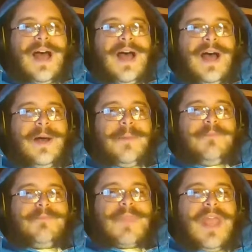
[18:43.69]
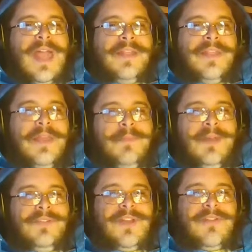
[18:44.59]
And they
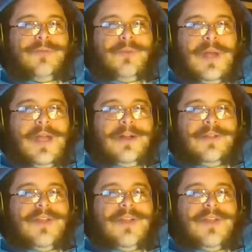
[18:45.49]
pissed everywhere.